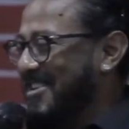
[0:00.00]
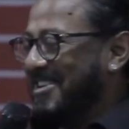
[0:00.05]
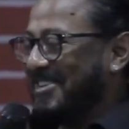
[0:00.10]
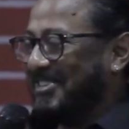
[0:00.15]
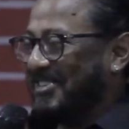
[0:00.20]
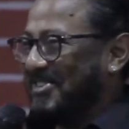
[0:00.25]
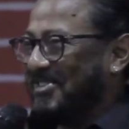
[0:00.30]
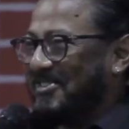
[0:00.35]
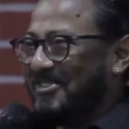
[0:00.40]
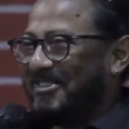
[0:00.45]

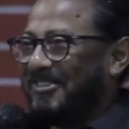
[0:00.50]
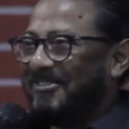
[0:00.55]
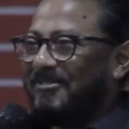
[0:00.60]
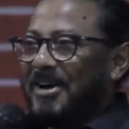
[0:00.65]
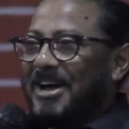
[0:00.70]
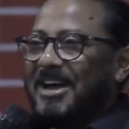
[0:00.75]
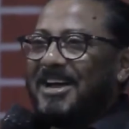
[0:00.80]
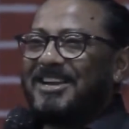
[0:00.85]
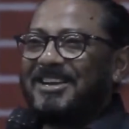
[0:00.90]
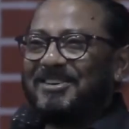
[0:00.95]
So
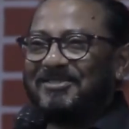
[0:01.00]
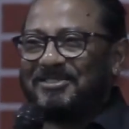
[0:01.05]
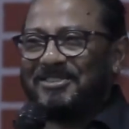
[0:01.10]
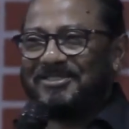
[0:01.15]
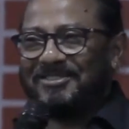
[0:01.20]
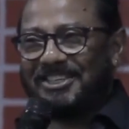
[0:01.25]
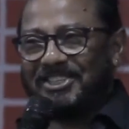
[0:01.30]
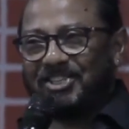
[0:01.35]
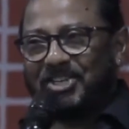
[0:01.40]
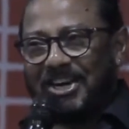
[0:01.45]
while we
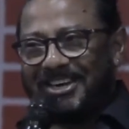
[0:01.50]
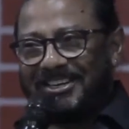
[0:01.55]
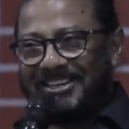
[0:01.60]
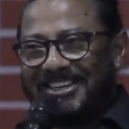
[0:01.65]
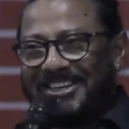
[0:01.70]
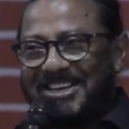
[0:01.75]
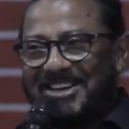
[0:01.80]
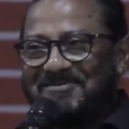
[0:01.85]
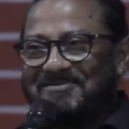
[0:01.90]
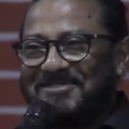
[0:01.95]
were
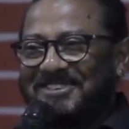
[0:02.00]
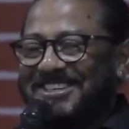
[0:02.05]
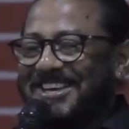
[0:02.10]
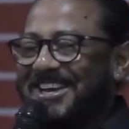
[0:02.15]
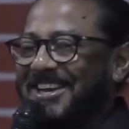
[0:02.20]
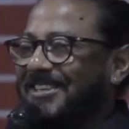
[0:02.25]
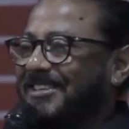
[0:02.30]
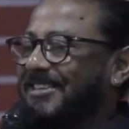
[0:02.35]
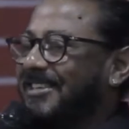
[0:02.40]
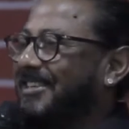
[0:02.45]
chatting
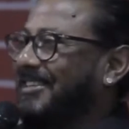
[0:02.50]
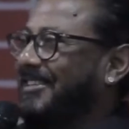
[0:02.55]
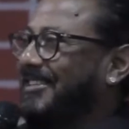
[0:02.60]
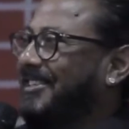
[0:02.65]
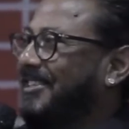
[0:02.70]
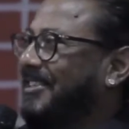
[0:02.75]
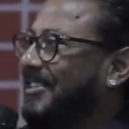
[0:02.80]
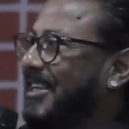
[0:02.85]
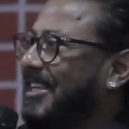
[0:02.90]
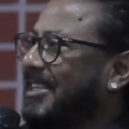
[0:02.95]
upstairs, he
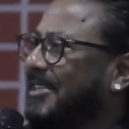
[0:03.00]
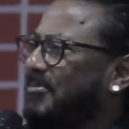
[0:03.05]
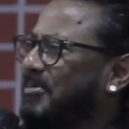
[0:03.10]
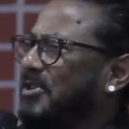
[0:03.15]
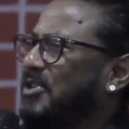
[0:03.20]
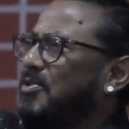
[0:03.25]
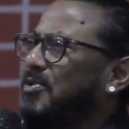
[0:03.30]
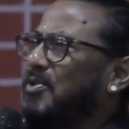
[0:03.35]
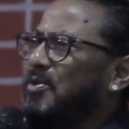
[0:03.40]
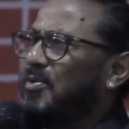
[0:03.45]
just said,
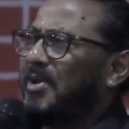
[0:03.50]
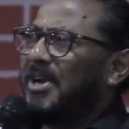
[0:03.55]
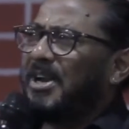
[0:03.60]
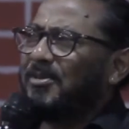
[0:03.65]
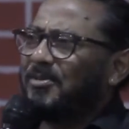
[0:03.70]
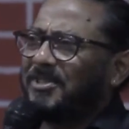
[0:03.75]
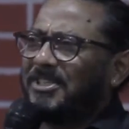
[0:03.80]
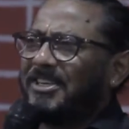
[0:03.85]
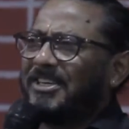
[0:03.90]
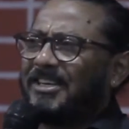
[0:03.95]
when I
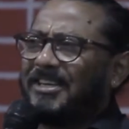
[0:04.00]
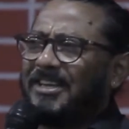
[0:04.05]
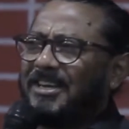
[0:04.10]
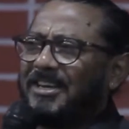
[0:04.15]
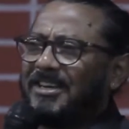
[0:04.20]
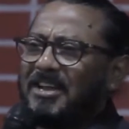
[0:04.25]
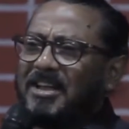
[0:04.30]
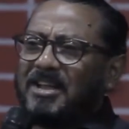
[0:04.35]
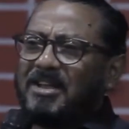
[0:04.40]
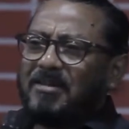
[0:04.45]
was a kid,